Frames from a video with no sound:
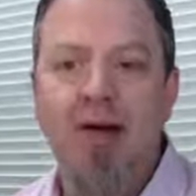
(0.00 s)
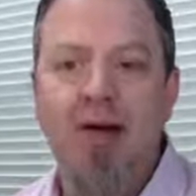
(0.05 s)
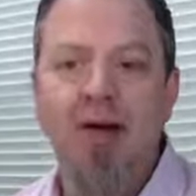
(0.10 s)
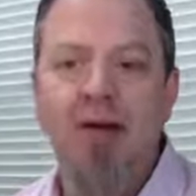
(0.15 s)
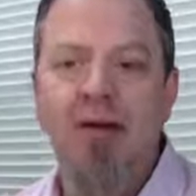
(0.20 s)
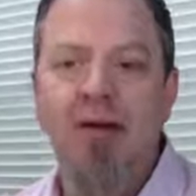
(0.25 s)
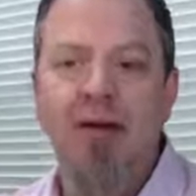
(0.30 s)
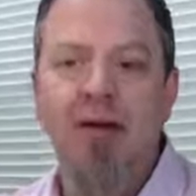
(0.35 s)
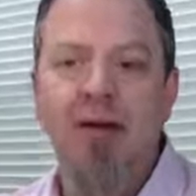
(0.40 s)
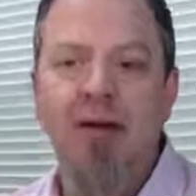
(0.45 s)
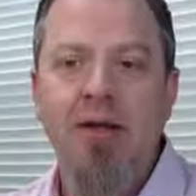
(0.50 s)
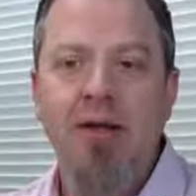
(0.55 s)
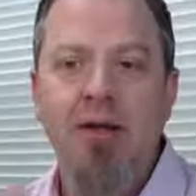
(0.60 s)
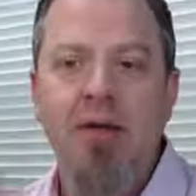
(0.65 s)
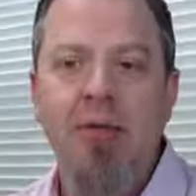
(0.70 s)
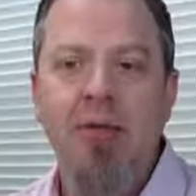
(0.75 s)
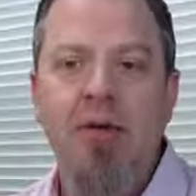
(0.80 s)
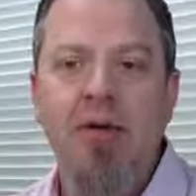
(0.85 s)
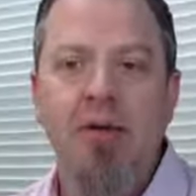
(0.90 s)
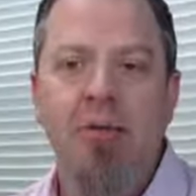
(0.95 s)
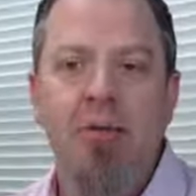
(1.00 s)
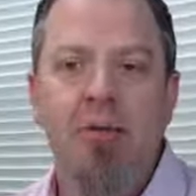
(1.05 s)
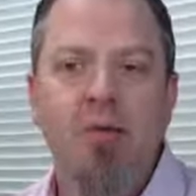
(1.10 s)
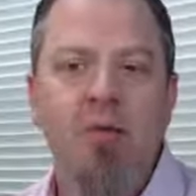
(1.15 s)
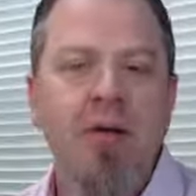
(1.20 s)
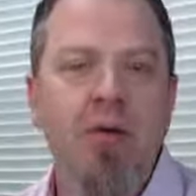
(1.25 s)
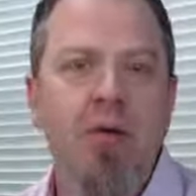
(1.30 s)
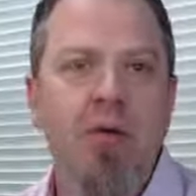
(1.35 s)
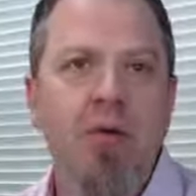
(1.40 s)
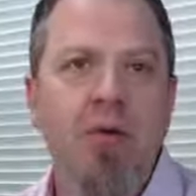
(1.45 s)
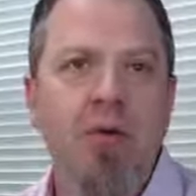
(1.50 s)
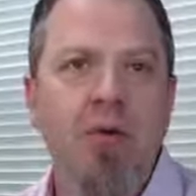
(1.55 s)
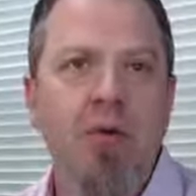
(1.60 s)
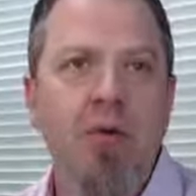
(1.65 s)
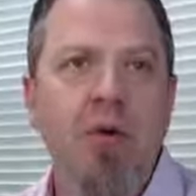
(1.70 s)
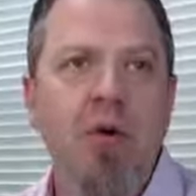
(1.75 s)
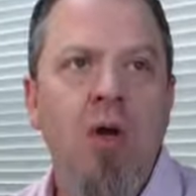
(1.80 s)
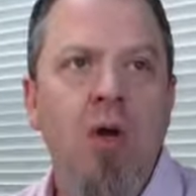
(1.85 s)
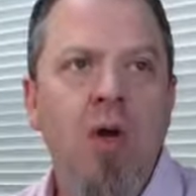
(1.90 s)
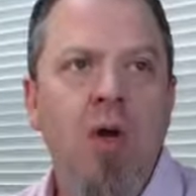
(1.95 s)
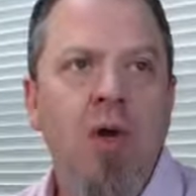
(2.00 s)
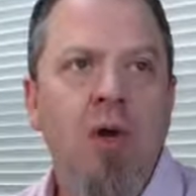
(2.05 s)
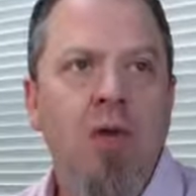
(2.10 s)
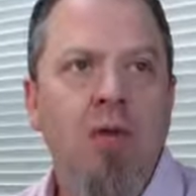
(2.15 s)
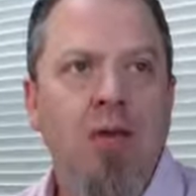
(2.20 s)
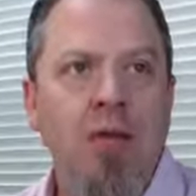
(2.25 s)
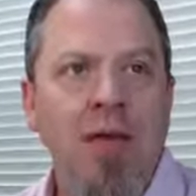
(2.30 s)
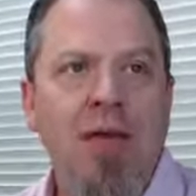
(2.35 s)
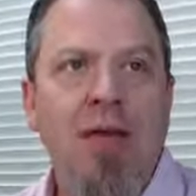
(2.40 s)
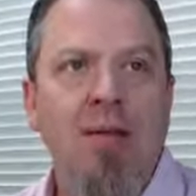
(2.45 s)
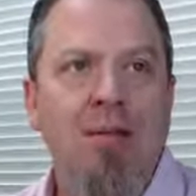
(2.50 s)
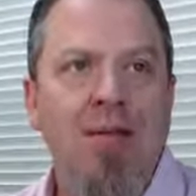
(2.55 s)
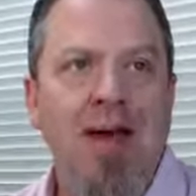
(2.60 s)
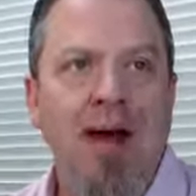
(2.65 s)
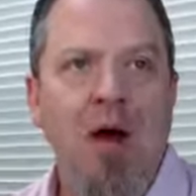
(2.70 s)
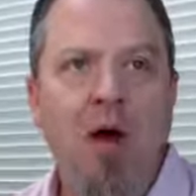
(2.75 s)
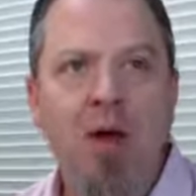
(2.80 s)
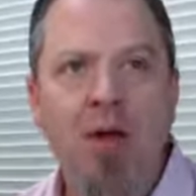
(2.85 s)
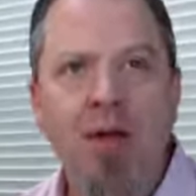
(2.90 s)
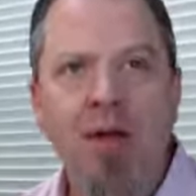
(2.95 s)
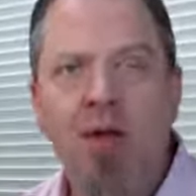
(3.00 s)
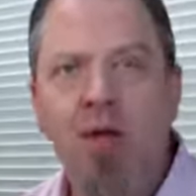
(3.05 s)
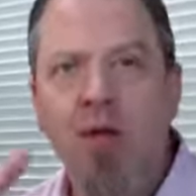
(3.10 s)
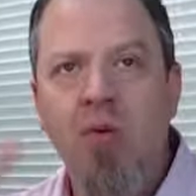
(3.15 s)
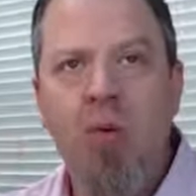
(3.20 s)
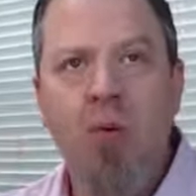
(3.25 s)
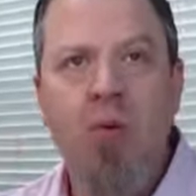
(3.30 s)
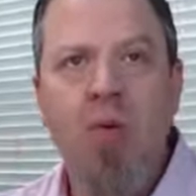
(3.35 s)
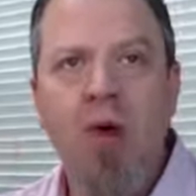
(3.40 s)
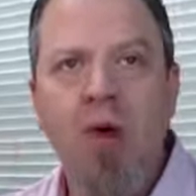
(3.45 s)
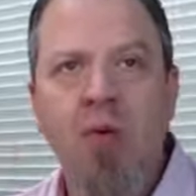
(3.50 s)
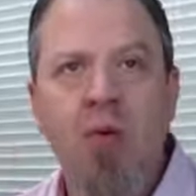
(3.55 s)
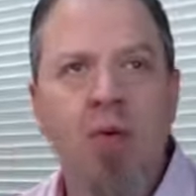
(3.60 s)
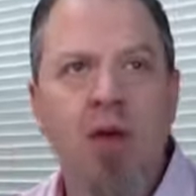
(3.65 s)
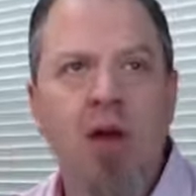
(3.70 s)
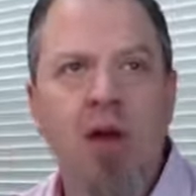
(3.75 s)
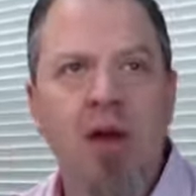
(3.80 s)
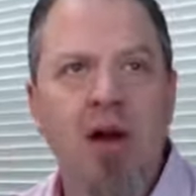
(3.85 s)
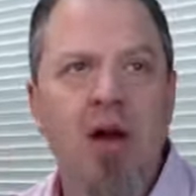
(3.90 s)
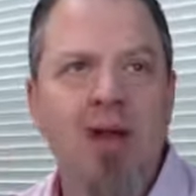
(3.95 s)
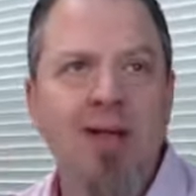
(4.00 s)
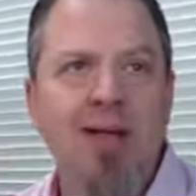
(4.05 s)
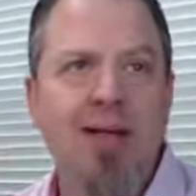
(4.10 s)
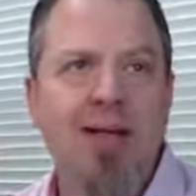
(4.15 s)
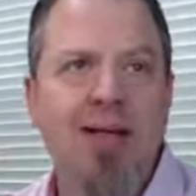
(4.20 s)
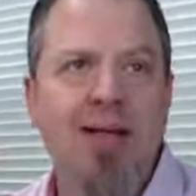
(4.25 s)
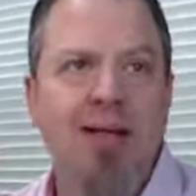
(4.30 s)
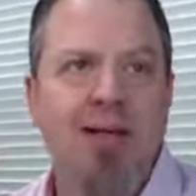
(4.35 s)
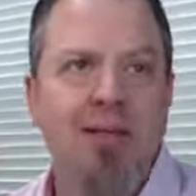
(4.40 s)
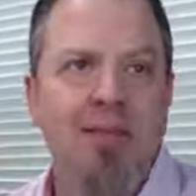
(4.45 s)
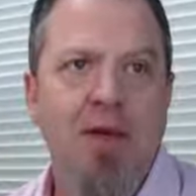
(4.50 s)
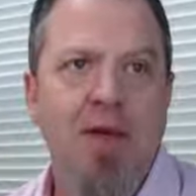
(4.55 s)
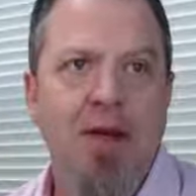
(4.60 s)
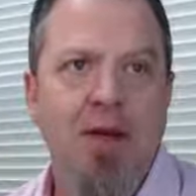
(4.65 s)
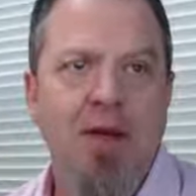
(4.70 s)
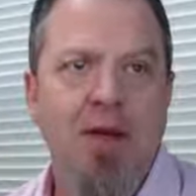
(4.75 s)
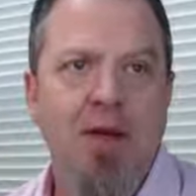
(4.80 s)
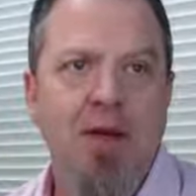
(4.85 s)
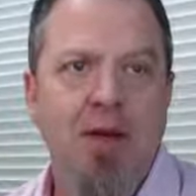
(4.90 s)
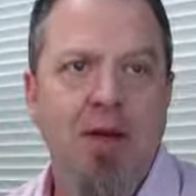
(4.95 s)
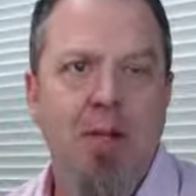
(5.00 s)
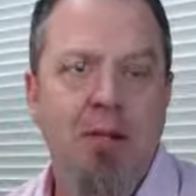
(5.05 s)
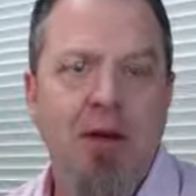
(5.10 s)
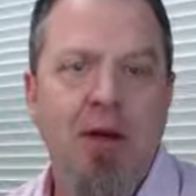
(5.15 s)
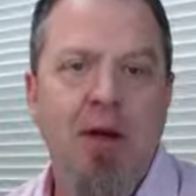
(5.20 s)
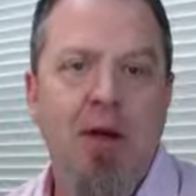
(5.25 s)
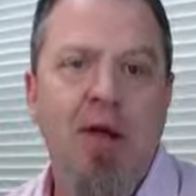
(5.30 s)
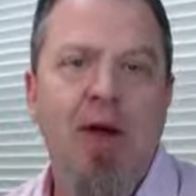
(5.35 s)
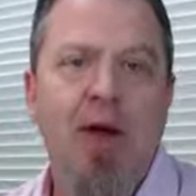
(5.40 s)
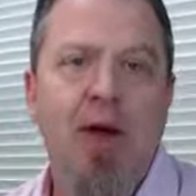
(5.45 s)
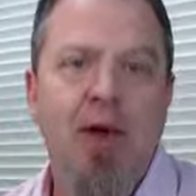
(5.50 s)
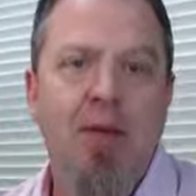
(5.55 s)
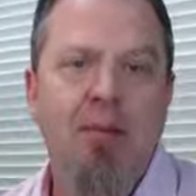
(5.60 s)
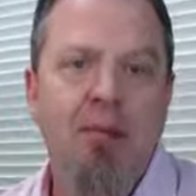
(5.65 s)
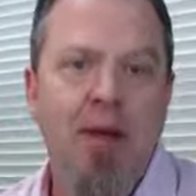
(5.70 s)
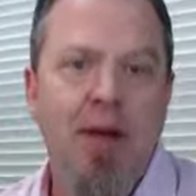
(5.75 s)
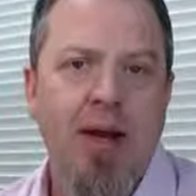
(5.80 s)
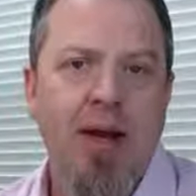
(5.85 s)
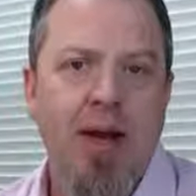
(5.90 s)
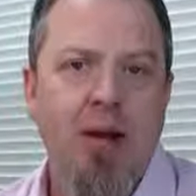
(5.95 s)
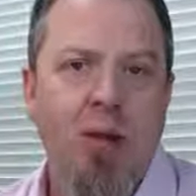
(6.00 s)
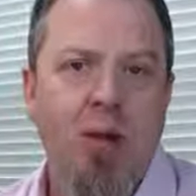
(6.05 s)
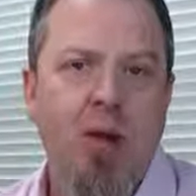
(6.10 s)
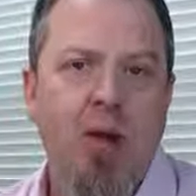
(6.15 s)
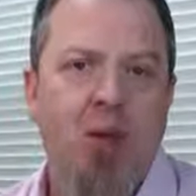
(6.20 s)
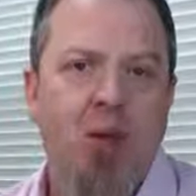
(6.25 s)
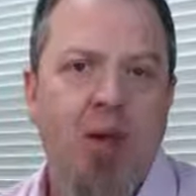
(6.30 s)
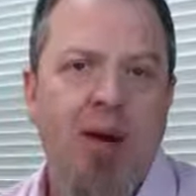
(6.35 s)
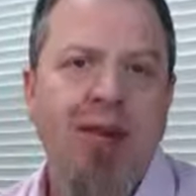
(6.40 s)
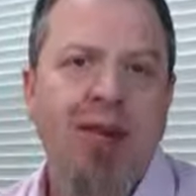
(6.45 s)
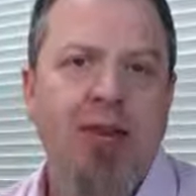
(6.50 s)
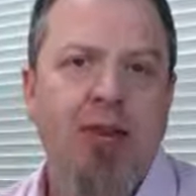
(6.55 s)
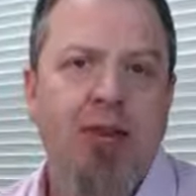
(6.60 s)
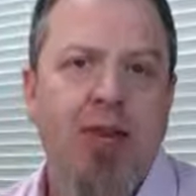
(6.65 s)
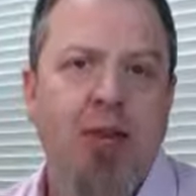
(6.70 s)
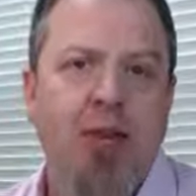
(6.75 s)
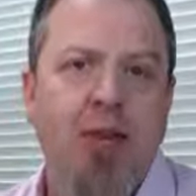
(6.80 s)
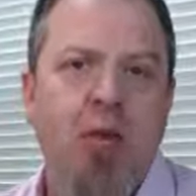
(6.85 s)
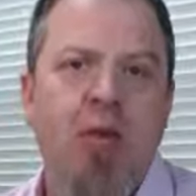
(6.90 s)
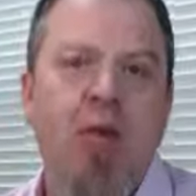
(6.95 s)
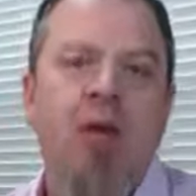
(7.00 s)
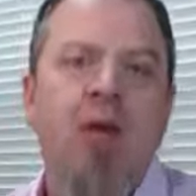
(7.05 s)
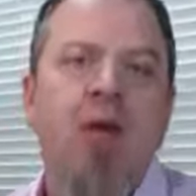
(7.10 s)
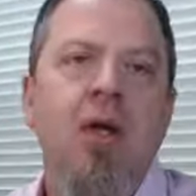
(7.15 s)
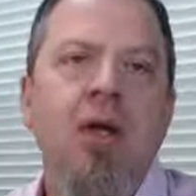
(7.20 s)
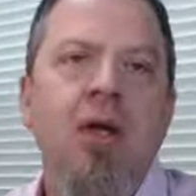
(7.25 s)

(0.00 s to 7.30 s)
and then you think about in what content am I going to put up and at what ratio.